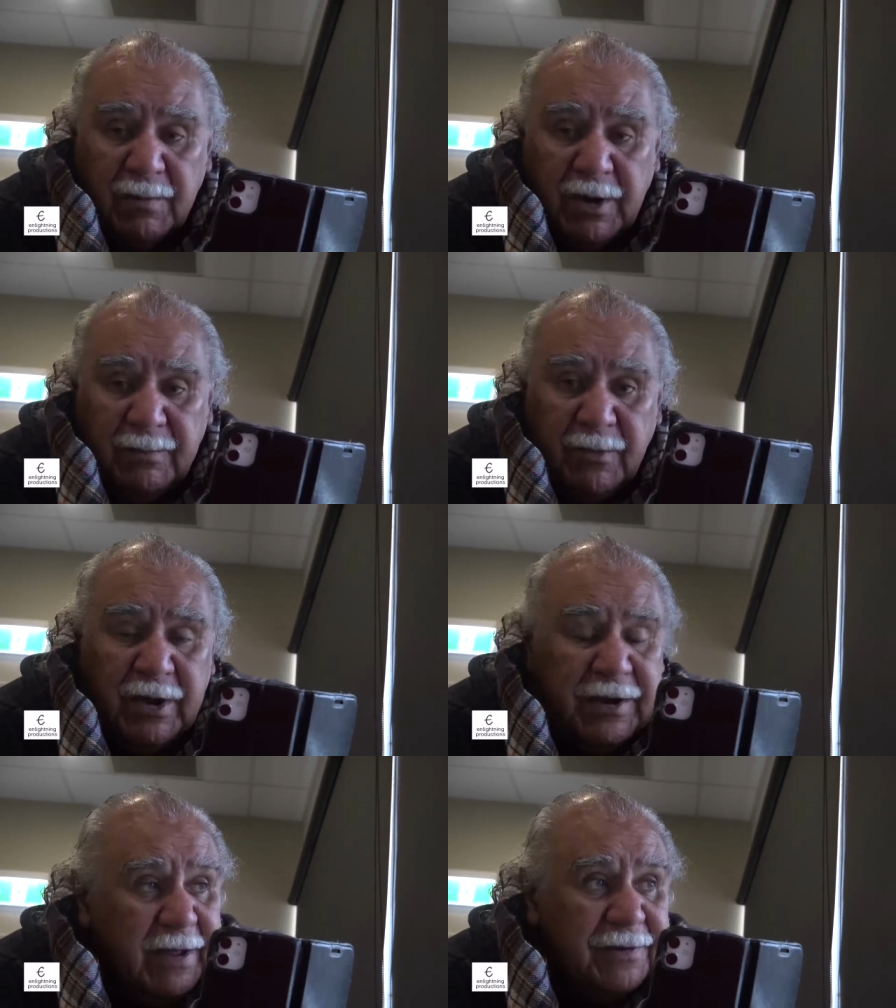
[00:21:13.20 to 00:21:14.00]
I
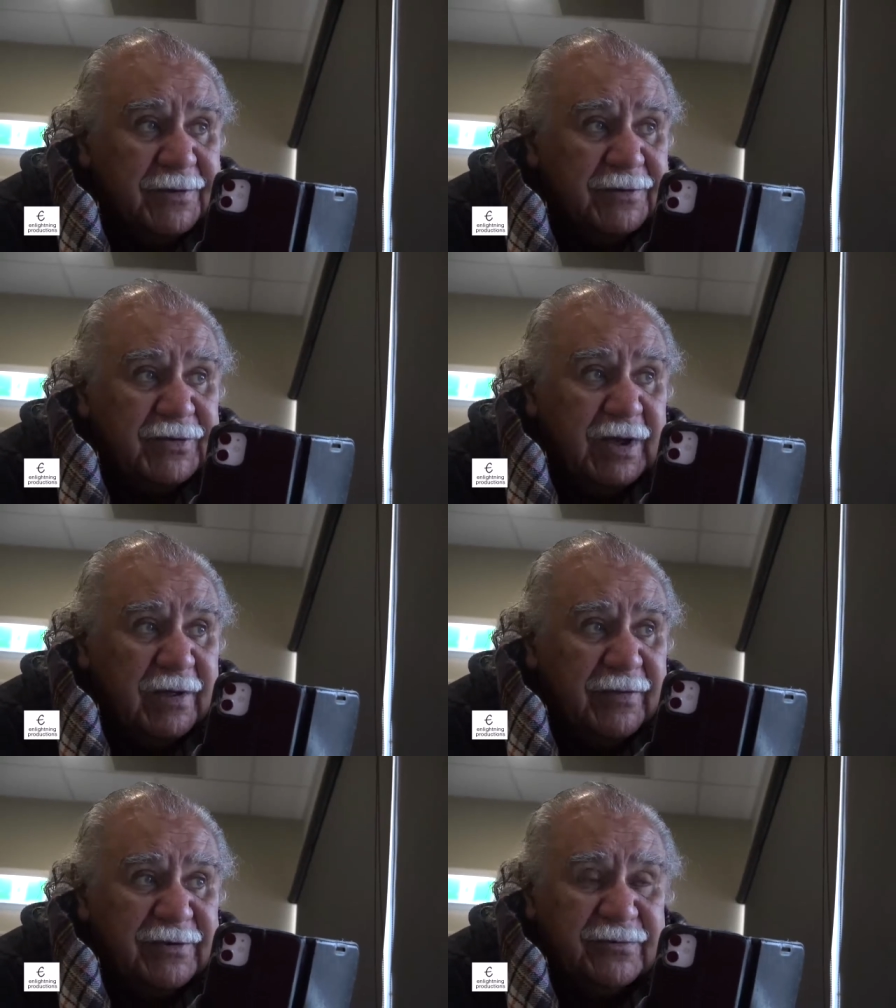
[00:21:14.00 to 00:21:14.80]
might add that
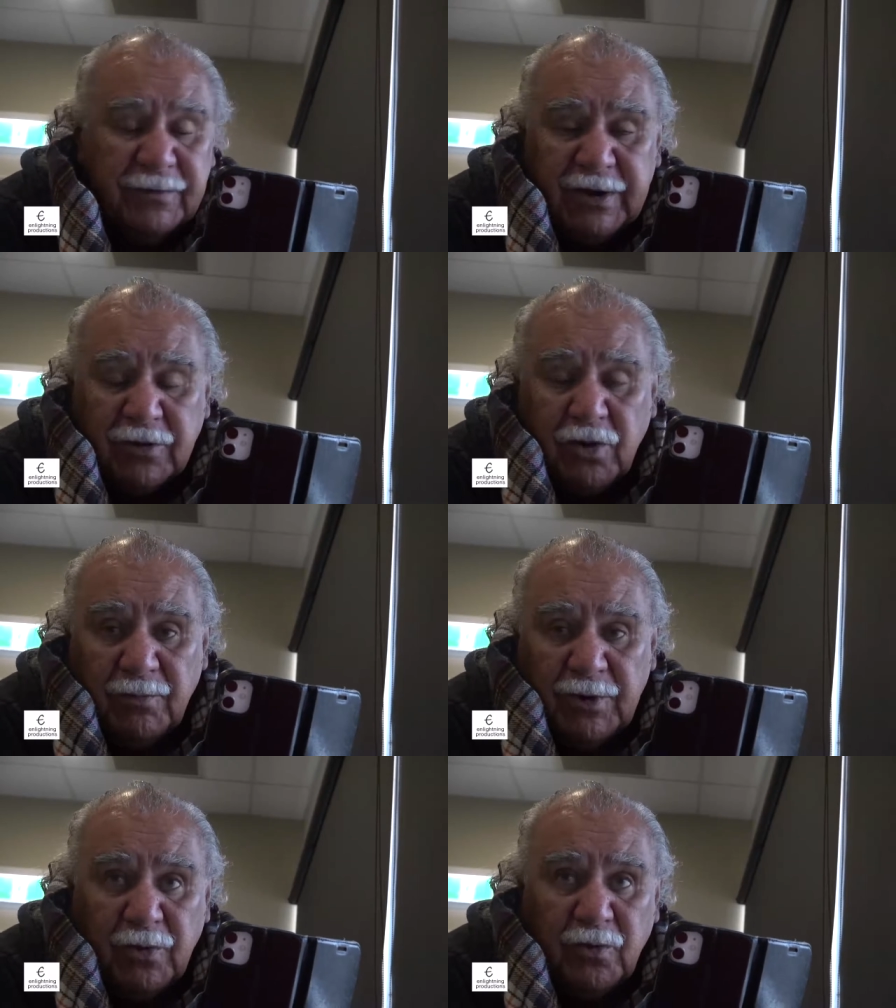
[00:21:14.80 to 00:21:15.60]
uh, that's where
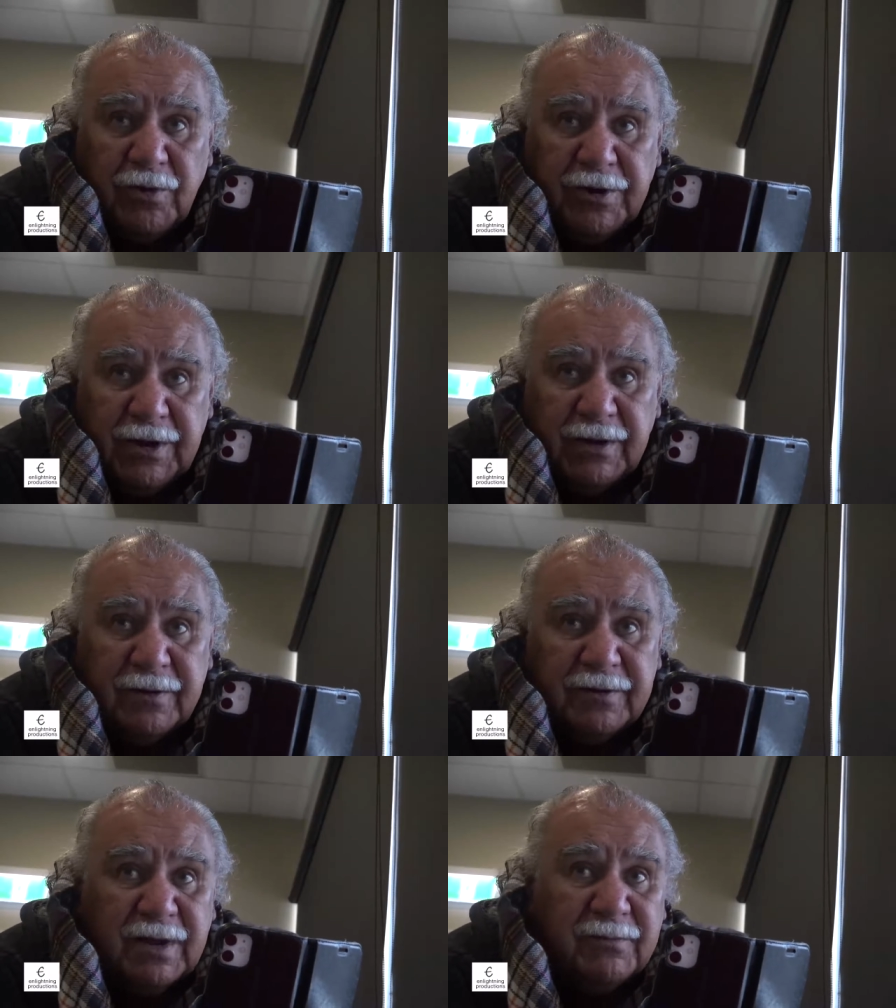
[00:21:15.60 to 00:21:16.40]
common law in
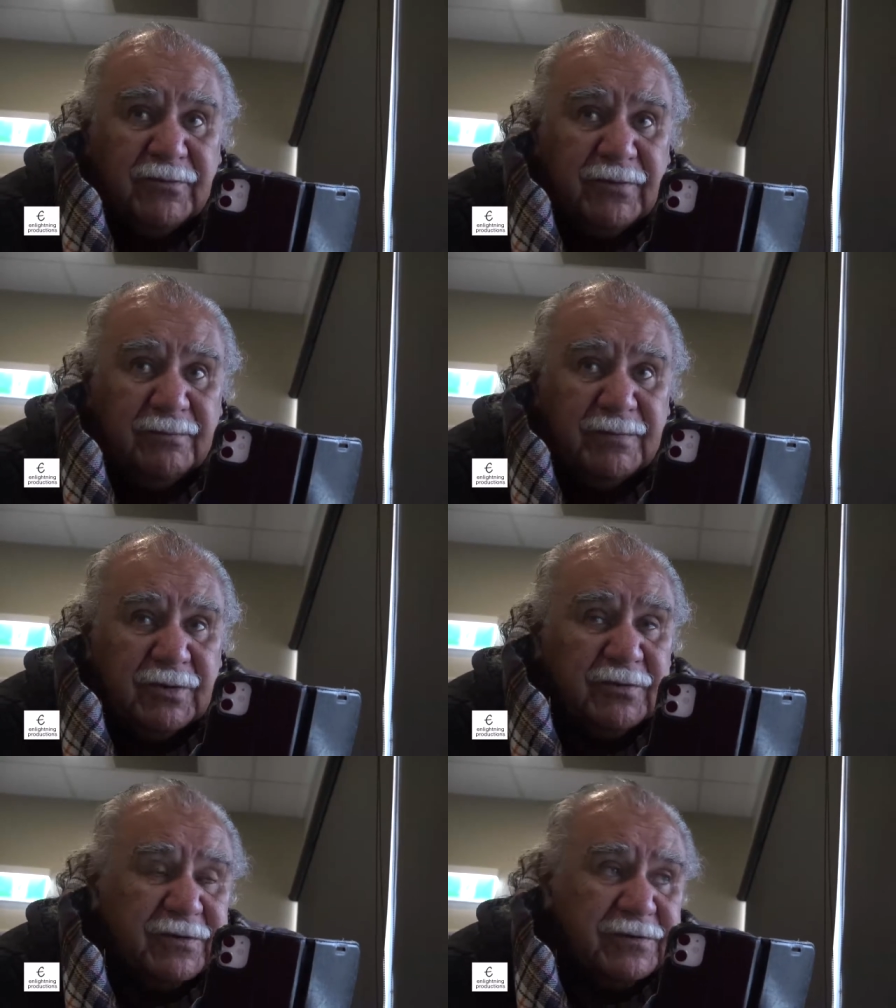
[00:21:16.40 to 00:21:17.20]
England comes from,
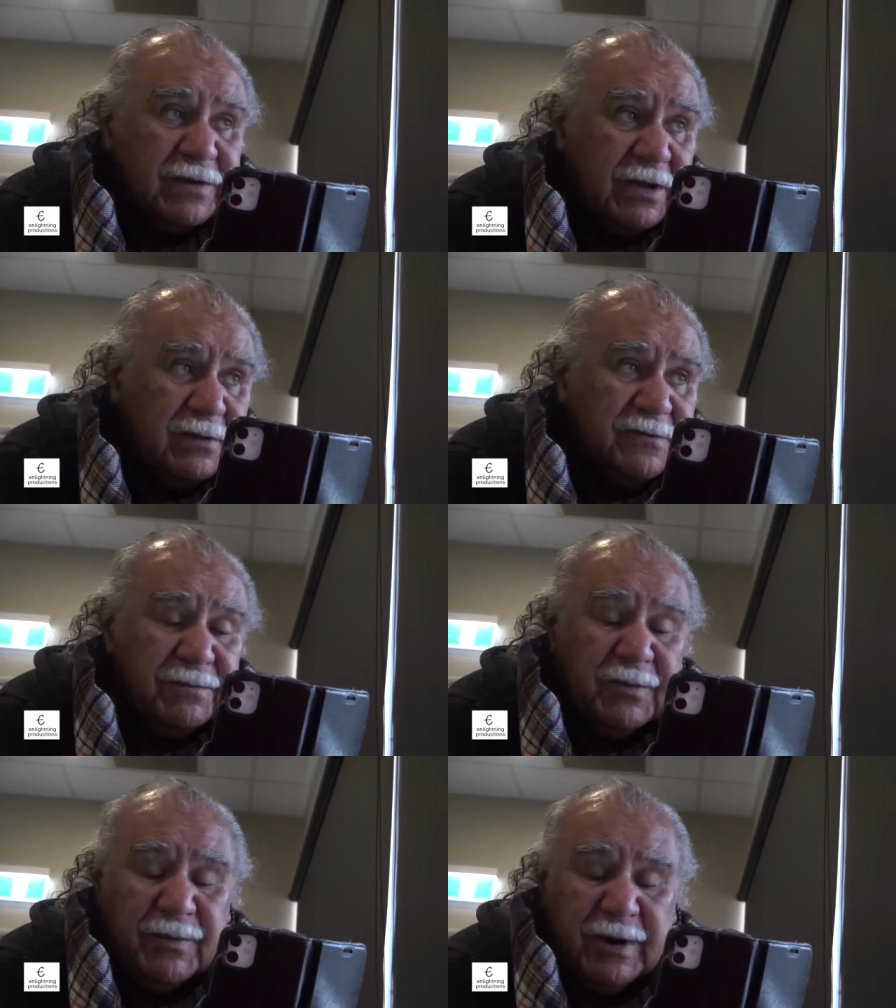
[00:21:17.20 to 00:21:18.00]
because it's a
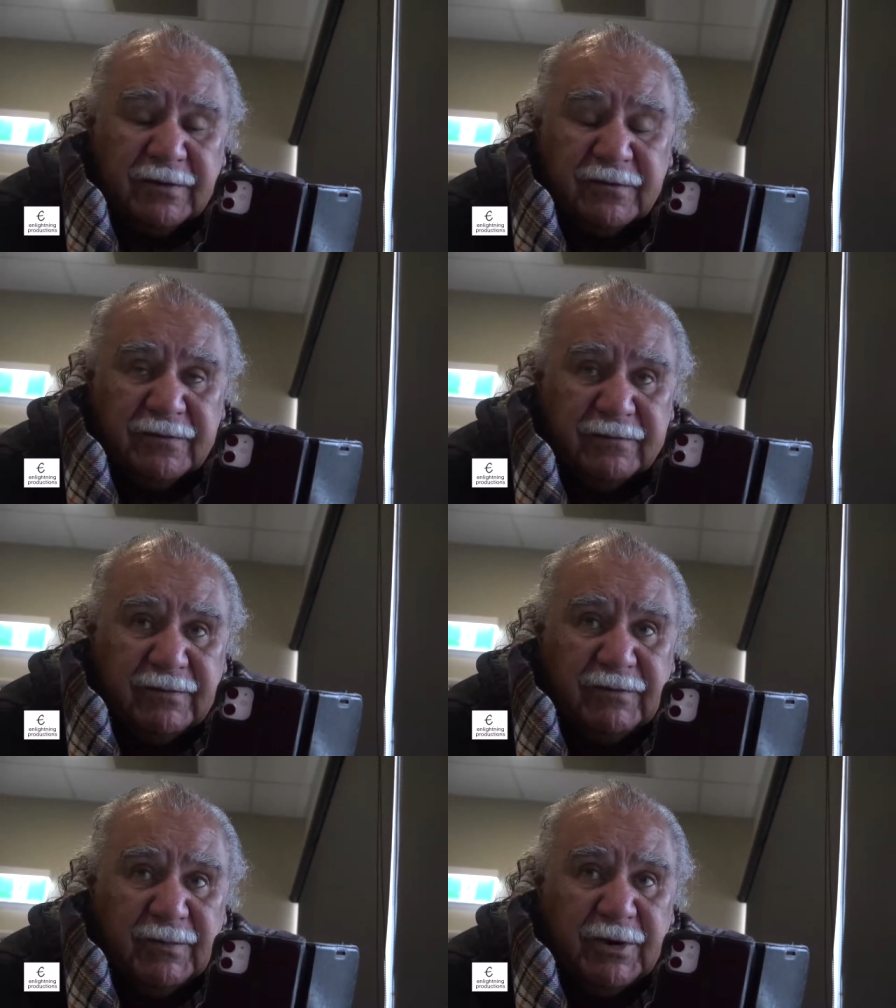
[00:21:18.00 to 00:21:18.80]
customary practice of
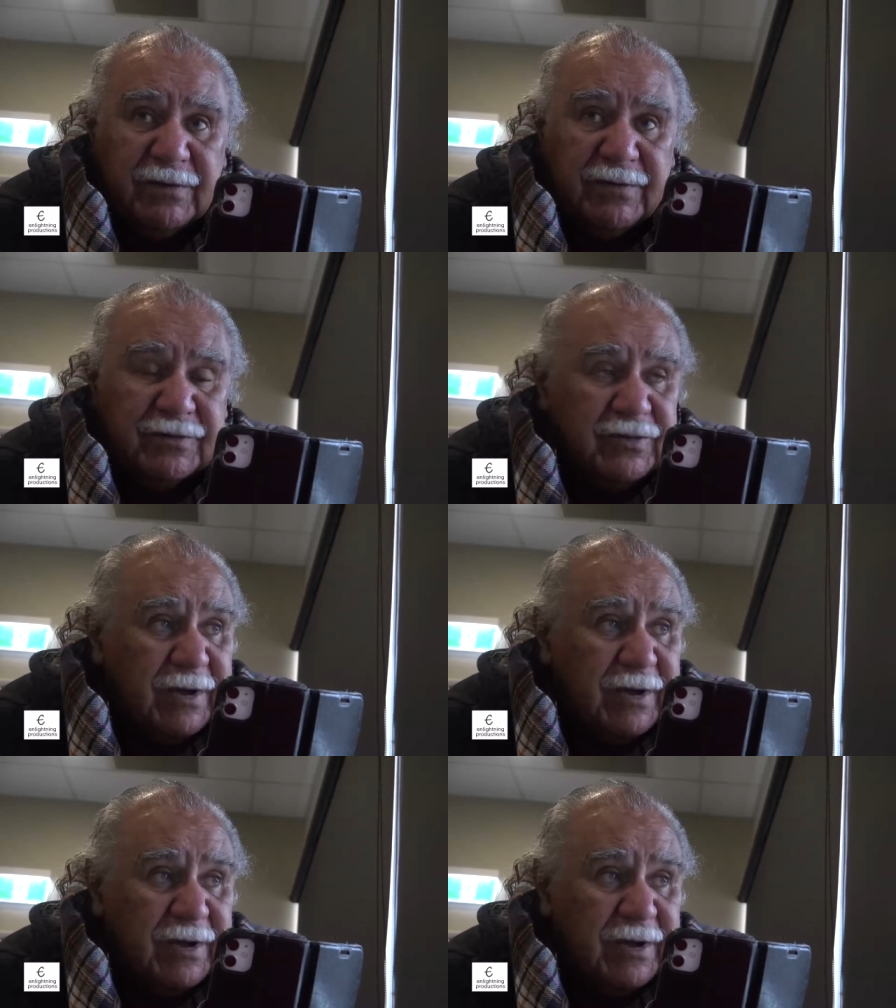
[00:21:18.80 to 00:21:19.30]
everybody that.